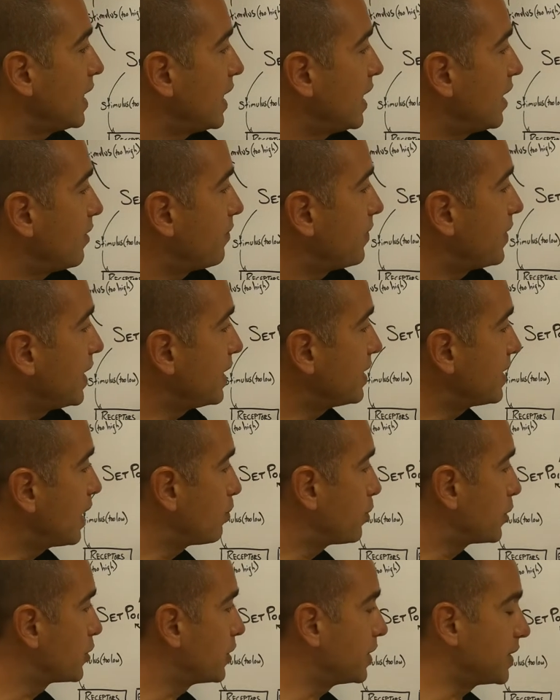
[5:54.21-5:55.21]
If the
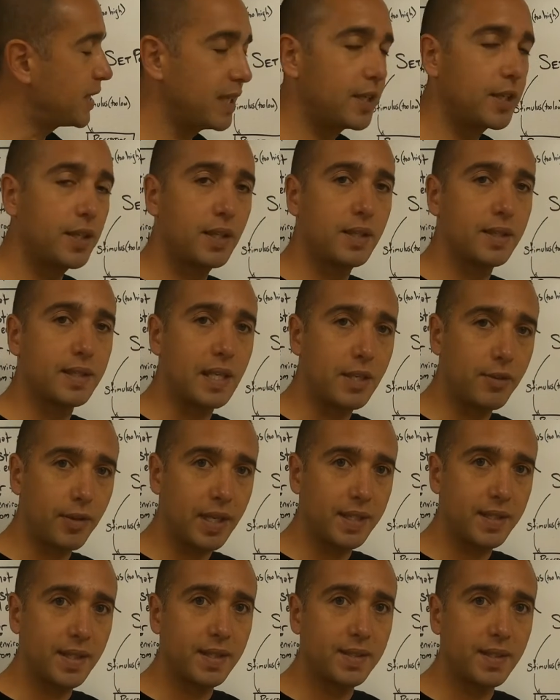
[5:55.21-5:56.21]
temperature
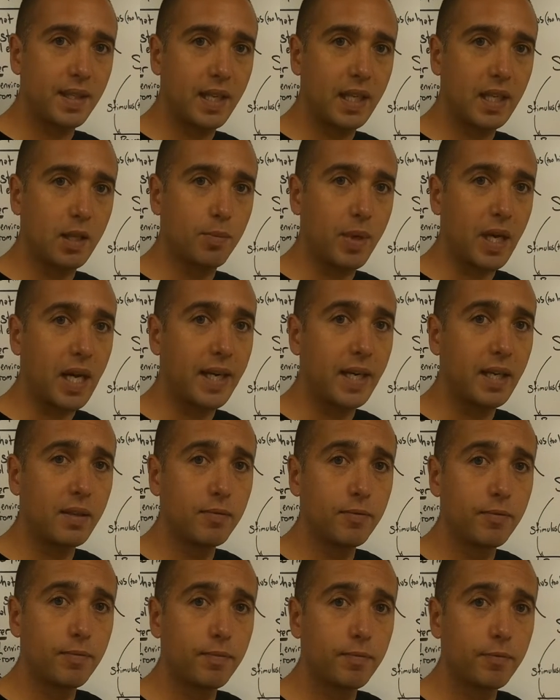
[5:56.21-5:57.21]
decreases in the body
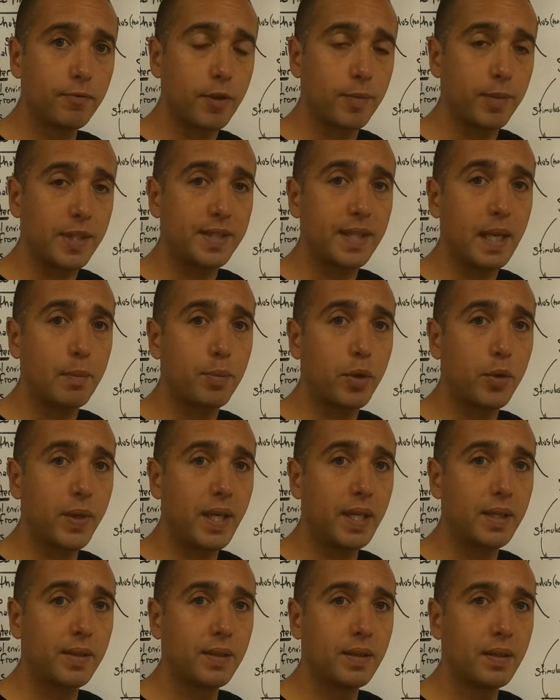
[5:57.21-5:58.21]
from the set
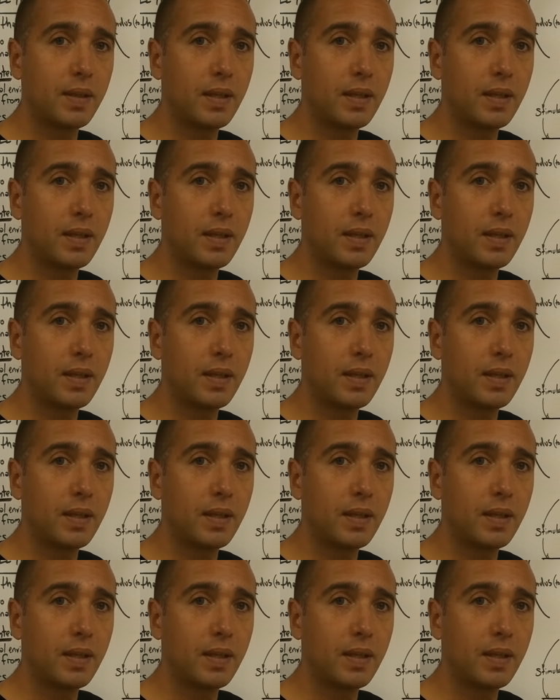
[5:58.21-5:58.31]
point,